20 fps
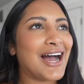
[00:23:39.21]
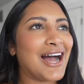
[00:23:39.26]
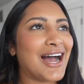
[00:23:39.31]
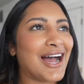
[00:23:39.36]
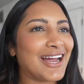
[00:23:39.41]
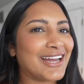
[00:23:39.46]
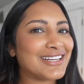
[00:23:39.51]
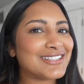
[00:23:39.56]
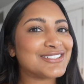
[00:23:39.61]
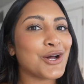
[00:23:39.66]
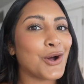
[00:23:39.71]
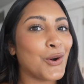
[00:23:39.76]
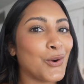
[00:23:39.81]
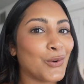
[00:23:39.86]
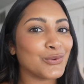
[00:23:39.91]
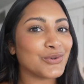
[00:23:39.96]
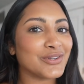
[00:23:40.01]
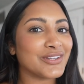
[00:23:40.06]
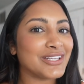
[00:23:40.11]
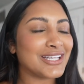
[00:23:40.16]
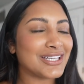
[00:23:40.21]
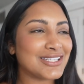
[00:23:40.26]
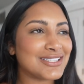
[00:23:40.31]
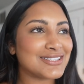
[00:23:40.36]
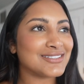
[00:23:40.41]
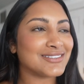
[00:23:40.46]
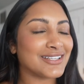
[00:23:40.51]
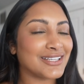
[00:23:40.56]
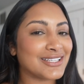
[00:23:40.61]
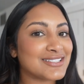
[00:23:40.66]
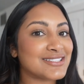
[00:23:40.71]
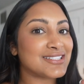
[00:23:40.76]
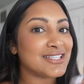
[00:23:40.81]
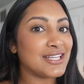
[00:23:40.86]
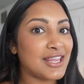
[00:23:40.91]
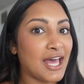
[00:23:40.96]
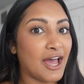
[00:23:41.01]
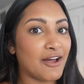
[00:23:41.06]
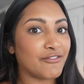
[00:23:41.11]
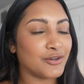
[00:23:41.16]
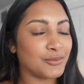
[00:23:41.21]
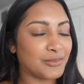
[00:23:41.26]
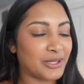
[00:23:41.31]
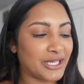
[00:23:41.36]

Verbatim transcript: I totally can like see that from